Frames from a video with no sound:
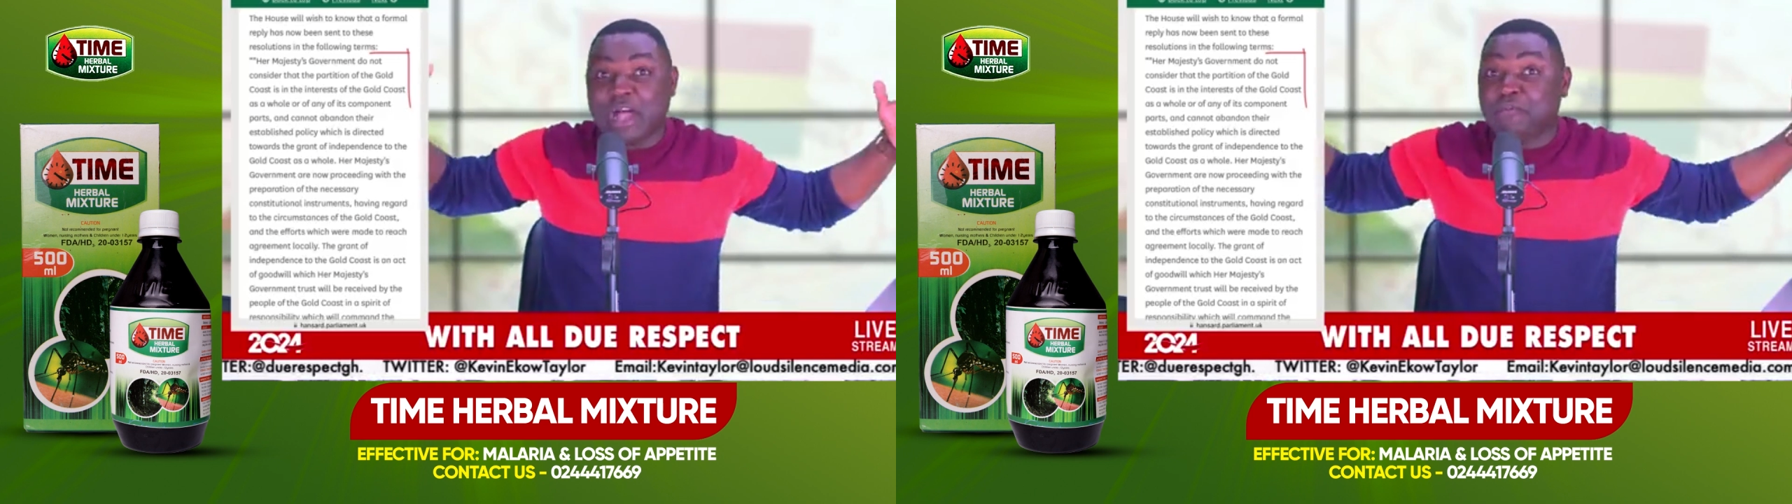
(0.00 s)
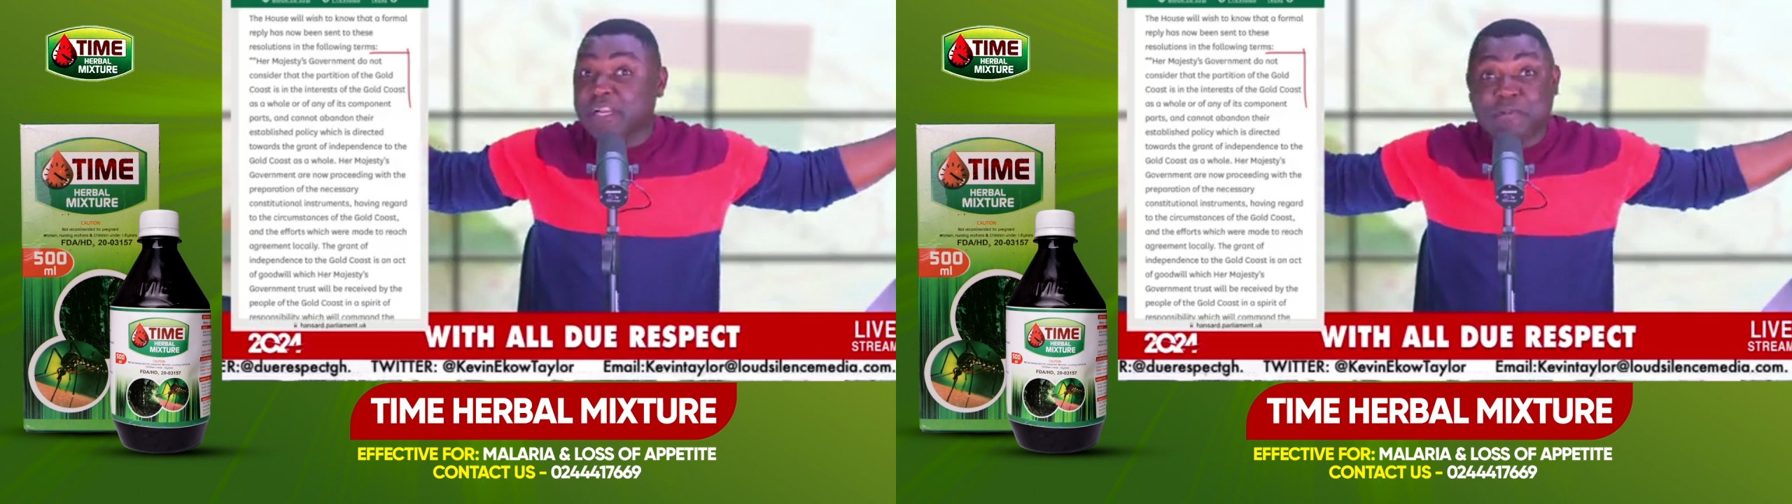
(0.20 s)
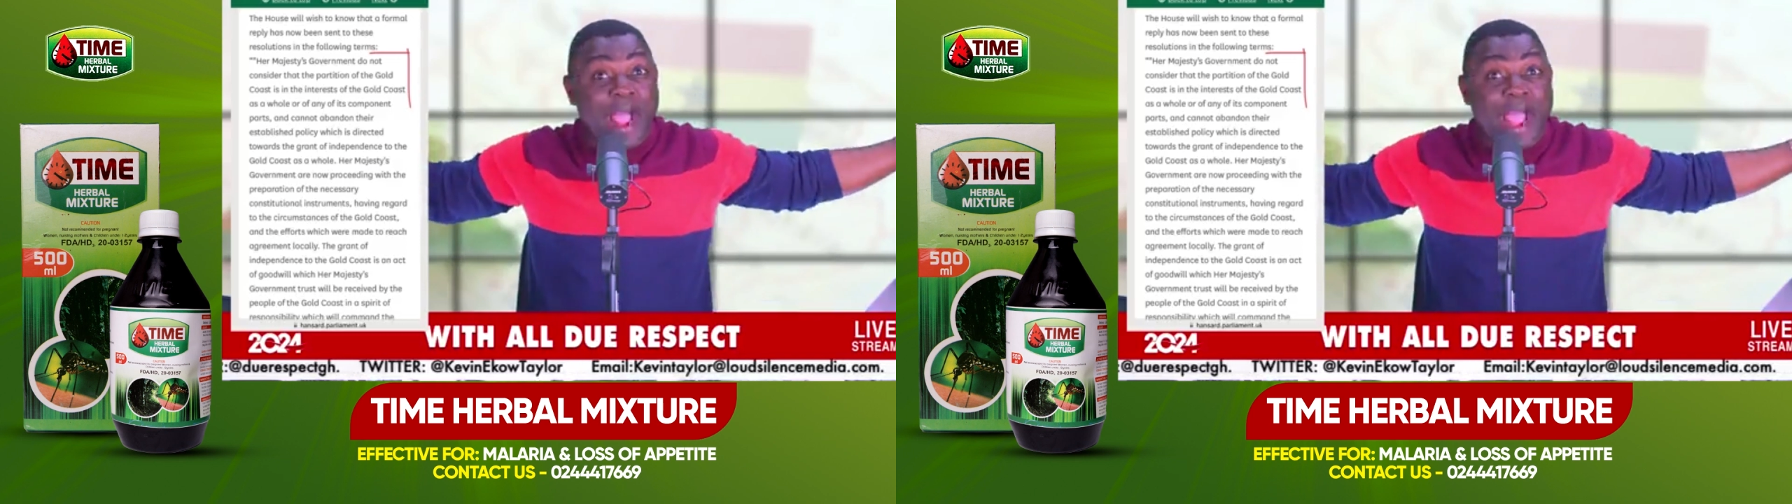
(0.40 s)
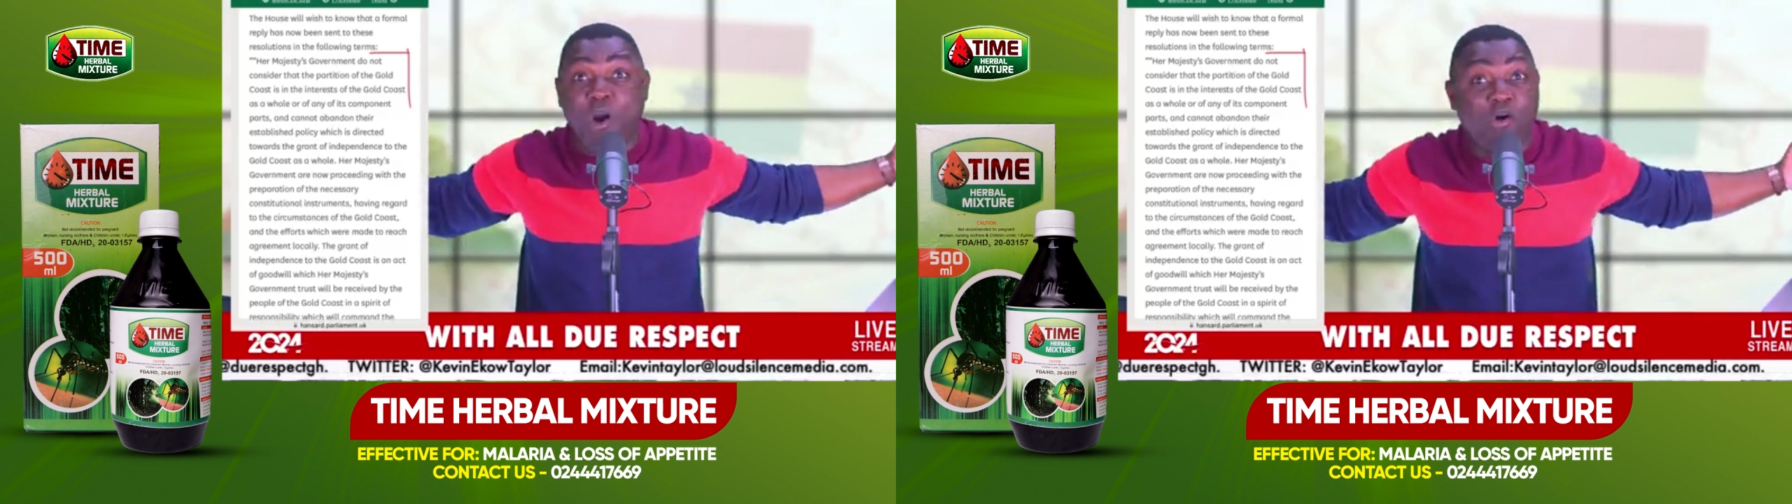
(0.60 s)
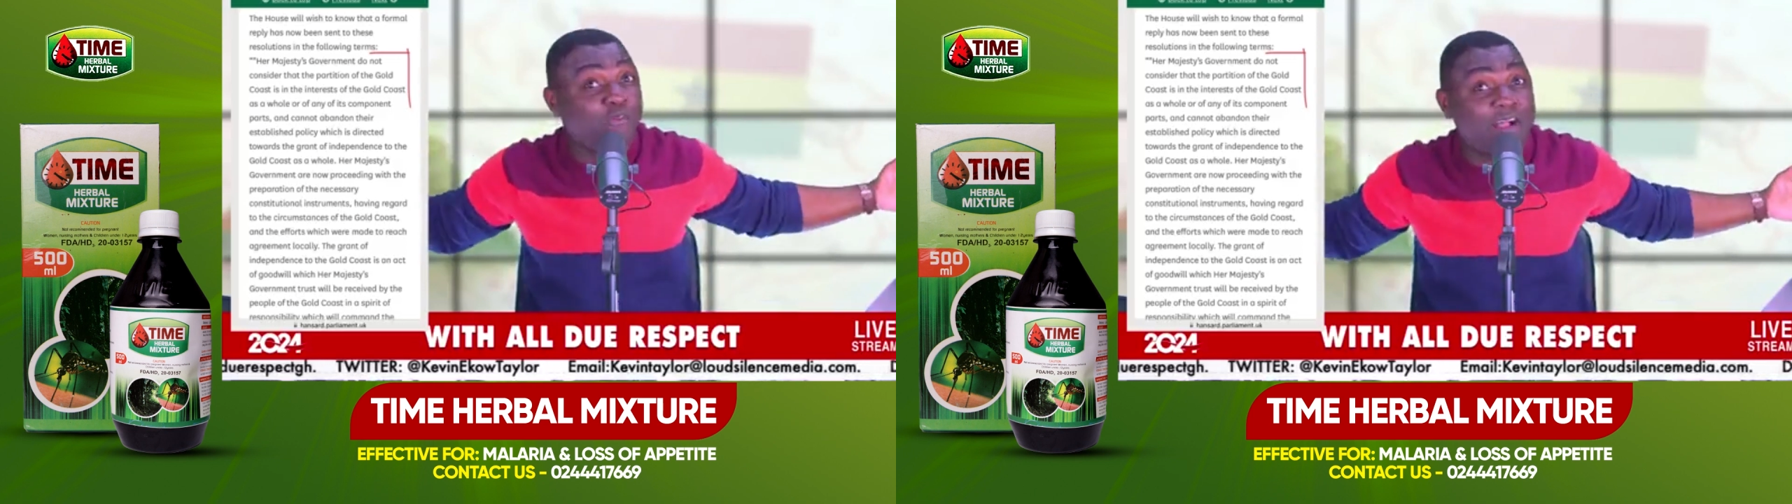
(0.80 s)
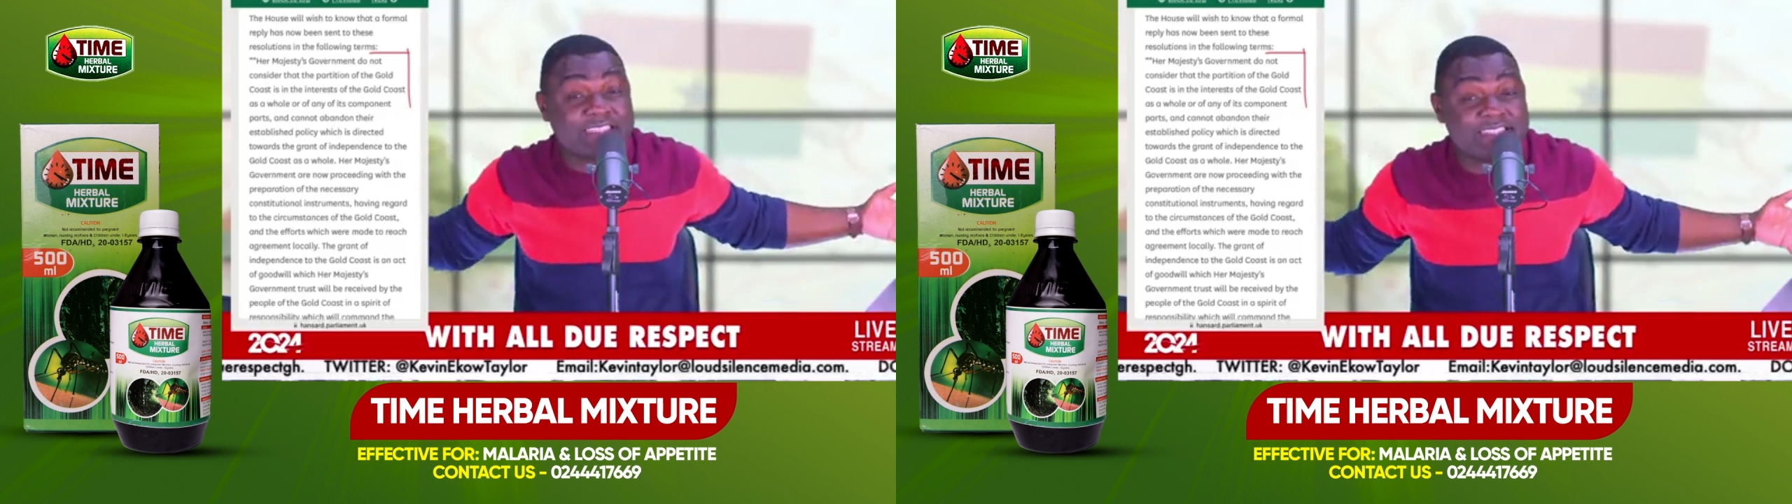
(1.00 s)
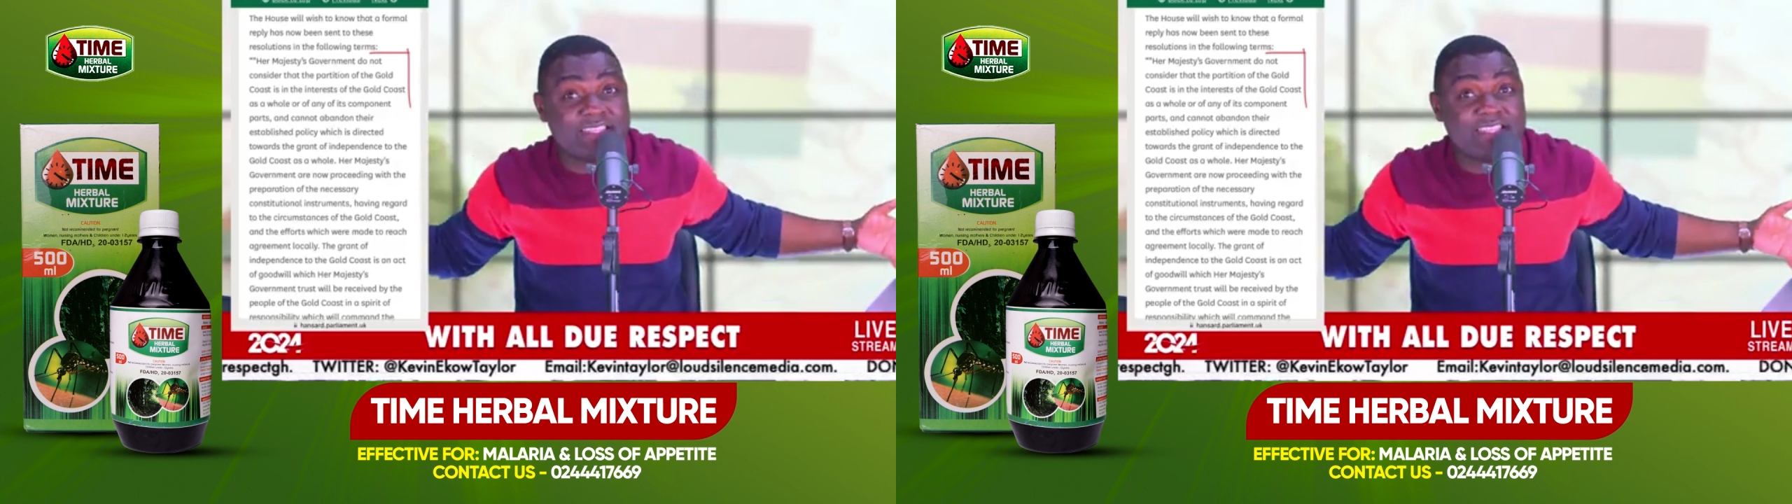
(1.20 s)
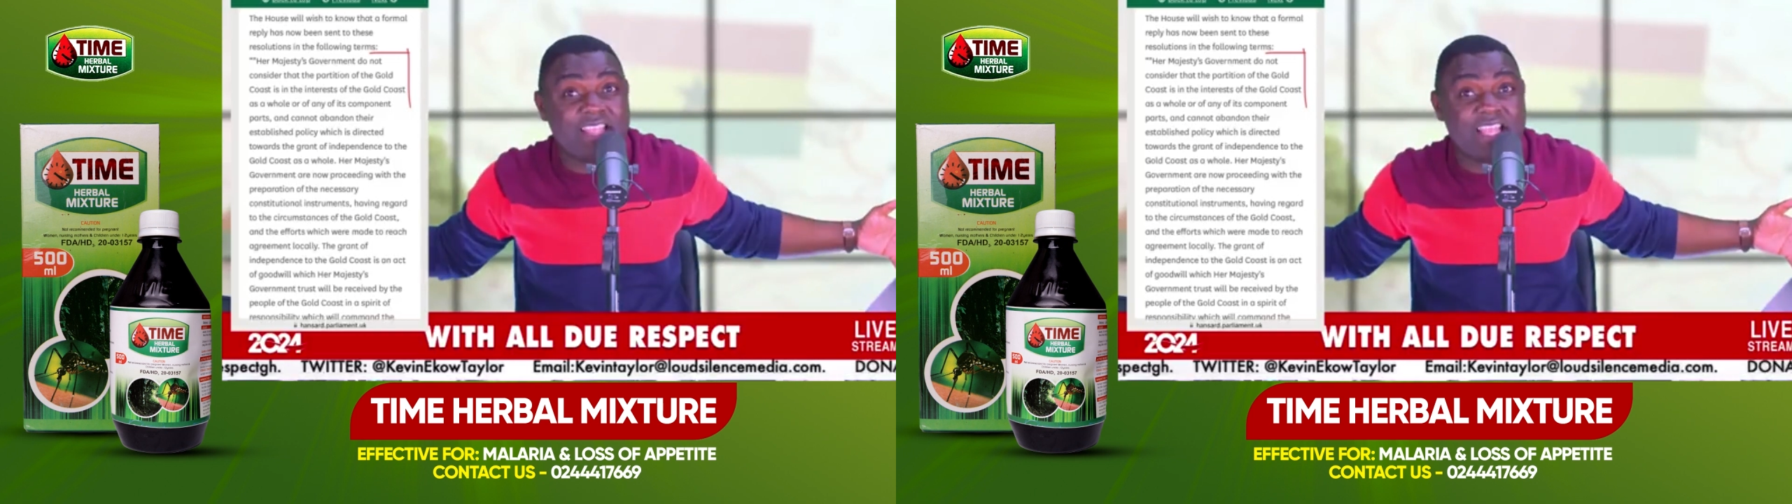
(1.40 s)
That is not how it's supposed to be.